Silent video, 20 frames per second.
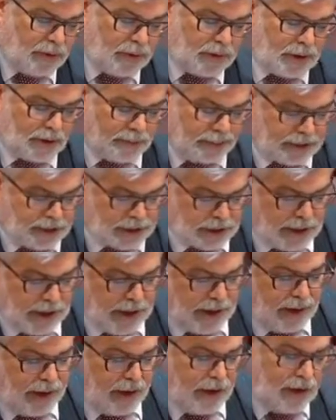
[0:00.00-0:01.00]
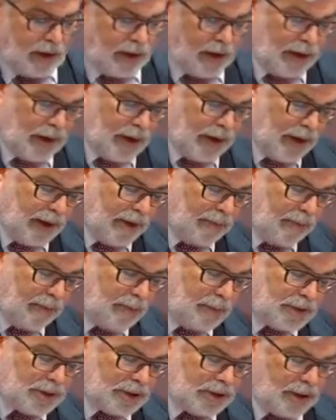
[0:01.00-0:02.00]
Commissioner,
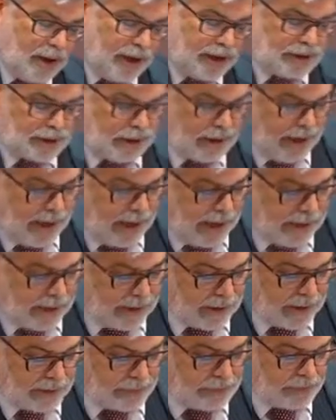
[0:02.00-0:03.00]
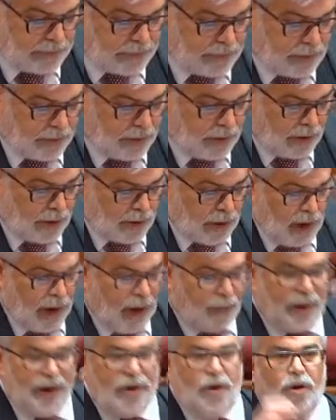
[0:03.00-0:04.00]
Mr Dyson Heydon.
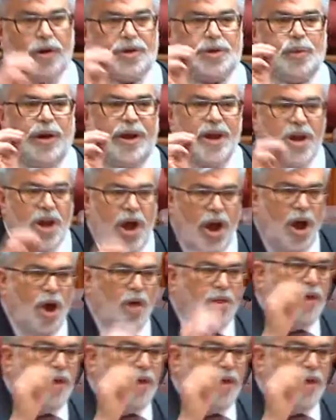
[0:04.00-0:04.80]
And of course we know